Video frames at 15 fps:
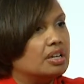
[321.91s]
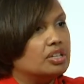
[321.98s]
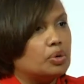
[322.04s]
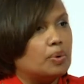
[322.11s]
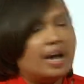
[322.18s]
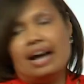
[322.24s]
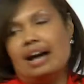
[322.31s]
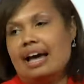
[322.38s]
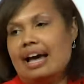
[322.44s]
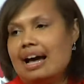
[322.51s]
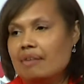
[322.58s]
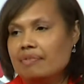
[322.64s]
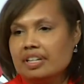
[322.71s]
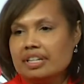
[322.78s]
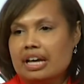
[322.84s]
So
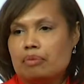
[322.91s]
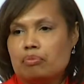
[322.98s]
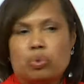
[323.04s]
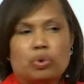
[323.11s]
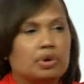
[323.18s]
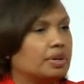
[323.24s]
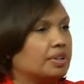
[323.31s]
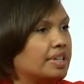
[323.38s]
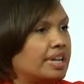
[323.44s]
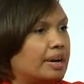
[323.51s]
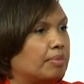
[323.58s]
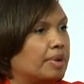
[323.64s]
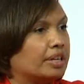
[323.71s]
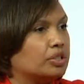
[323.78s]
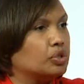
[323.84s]
having that board of,
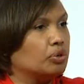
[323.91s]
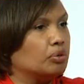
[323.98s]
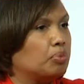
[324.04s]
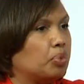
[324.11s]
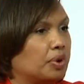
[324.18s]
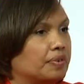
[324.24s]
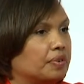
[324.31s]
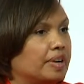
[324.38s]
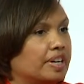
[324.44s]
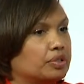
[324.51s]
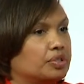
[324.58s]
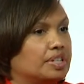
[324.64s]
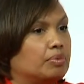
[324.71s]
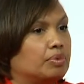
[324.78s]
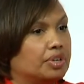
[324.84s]
that external board of
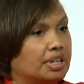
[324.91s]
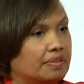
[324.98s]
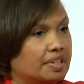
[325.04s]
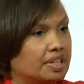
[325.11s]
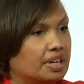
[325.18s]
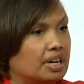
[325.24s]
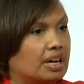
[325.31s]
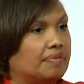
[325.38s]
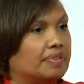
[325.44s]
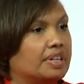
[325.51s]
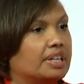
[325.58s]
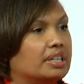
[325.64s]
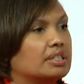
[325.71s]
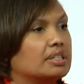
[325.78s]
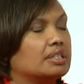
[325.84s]
directors that will give you the
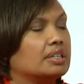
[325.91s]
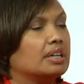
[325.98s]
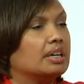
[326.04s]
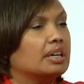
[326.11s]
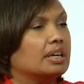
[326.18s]
confidence,